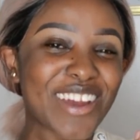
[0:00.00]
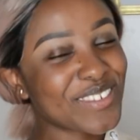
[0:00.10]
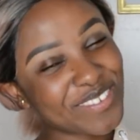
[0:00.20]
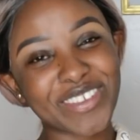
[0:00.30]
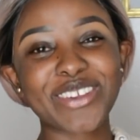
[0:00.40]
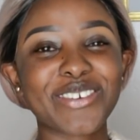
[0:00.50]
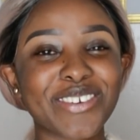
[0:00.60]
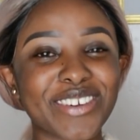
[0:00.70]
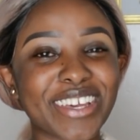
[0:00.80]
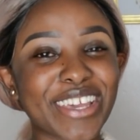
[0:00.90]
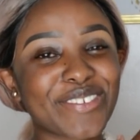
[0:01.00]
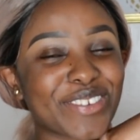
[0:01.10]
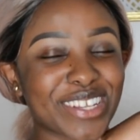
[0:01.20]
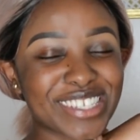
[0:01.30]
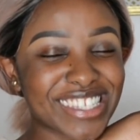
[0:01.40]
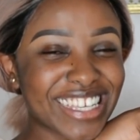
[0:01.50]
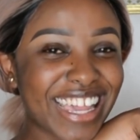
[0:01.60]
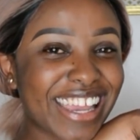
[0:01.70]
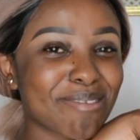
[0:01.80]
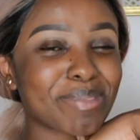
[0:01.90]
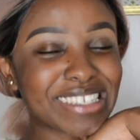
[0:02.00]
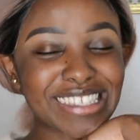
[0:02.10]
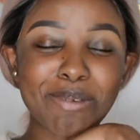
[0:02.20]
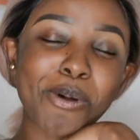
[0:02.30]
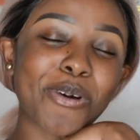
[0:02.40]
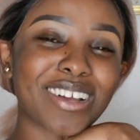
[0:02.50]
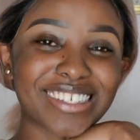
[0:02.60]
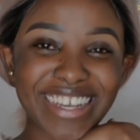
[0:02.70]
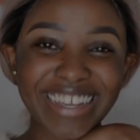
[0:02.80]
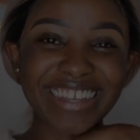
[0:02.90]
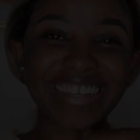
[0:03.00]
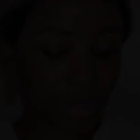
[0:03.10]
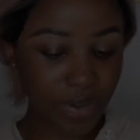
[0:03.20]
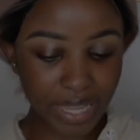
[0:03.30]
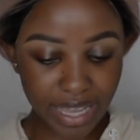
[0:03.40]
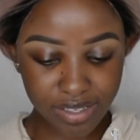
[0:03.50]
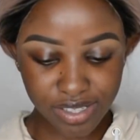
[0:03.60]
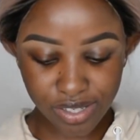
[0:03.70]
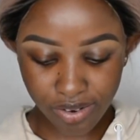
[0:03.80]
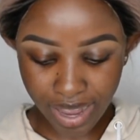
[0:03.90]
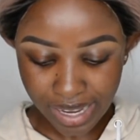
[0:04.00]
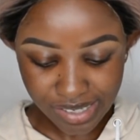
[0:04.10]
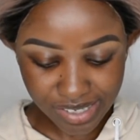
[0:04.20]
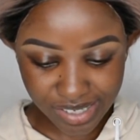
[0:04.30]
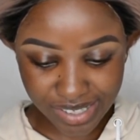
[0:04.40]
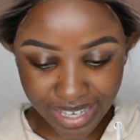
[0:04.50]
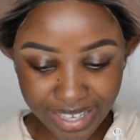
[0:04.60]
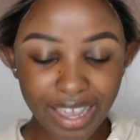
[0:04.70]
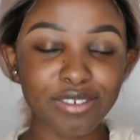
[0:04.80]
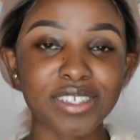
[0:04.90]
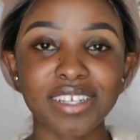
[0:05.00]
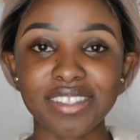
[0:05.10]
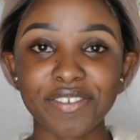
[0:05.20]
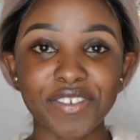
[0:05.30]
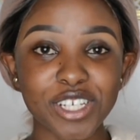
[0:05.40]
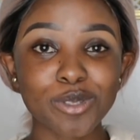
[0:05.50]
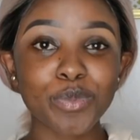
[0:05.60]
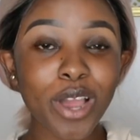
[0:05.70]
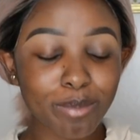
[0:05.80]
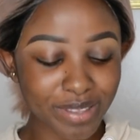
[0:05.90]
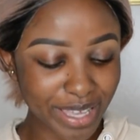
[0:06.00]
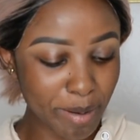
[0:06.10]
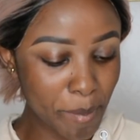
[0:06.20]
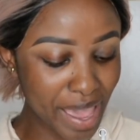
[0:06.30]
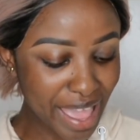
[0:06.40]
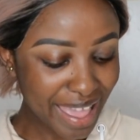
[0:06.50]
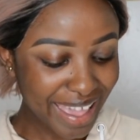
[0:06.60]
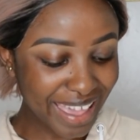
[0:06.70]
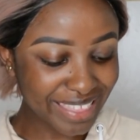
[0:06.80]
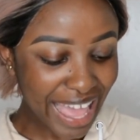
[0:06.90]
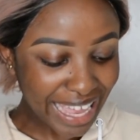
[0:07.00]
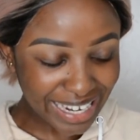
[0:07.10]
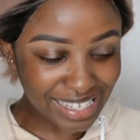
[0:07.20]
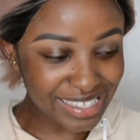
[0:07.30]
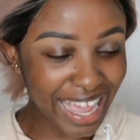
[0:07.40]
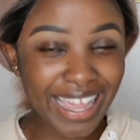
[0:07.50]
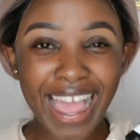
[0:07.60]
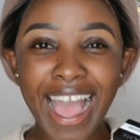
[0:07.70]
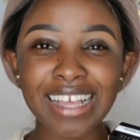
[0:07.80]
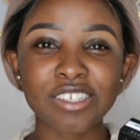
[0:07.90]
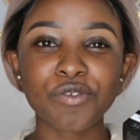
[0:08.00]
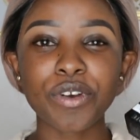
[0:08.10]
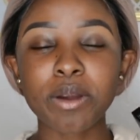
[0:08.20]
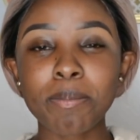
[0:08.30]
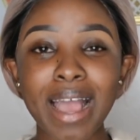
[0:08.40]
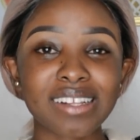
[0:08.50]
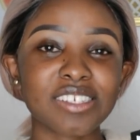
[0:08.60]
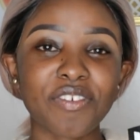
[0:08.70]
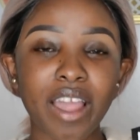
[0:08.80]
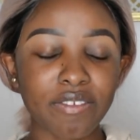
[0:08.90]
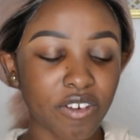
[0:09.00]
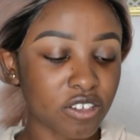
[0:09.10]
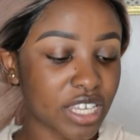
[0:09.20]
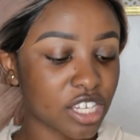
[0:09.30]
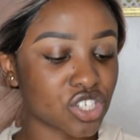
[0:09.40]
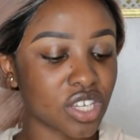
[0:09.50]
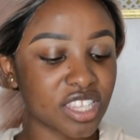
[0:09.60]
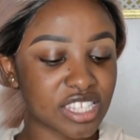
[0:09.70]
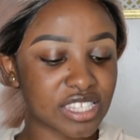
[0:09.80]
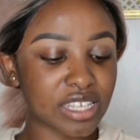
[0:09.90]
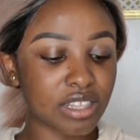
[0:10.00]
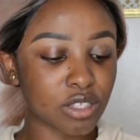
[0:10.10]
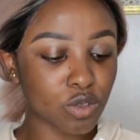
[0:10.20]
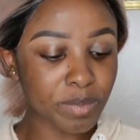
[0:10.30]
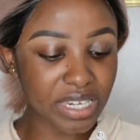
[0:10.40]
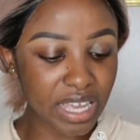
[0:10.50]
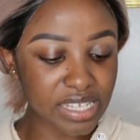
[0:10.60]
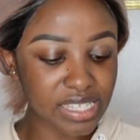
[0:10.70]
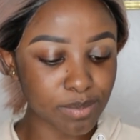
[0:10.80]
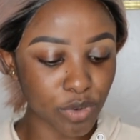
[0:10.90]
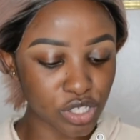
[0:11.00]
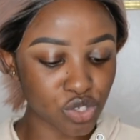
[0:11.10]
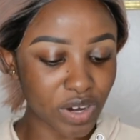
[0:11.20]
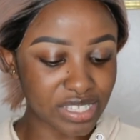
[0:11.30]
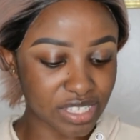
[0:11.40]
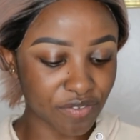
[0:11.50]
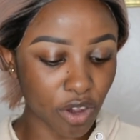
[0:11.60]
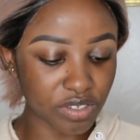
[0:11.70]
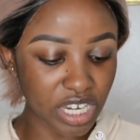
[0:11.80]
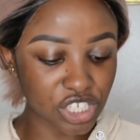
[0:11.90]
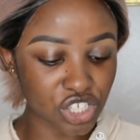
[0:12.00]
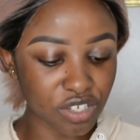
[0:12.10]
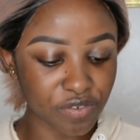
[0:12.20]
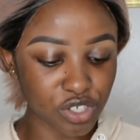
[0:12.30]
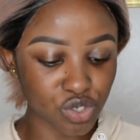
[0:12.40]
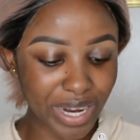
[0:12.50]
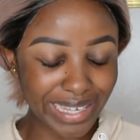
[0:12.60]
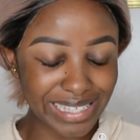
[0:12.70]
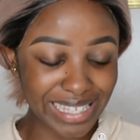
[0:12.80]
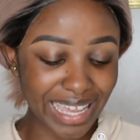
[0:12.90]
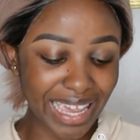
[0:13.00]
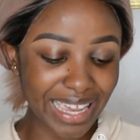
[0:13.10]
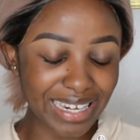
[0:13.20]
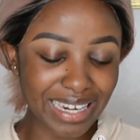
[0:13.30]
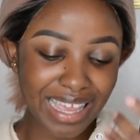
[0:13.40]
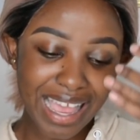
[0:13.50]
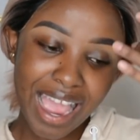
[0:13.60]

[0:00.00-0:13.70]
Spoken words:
review. If you want to see it, please keep on watching. Okay, so I just encountered the first problem, and that is I asked for a mattifying foundation. This is a Luminous moisturizing foundation for dry skin.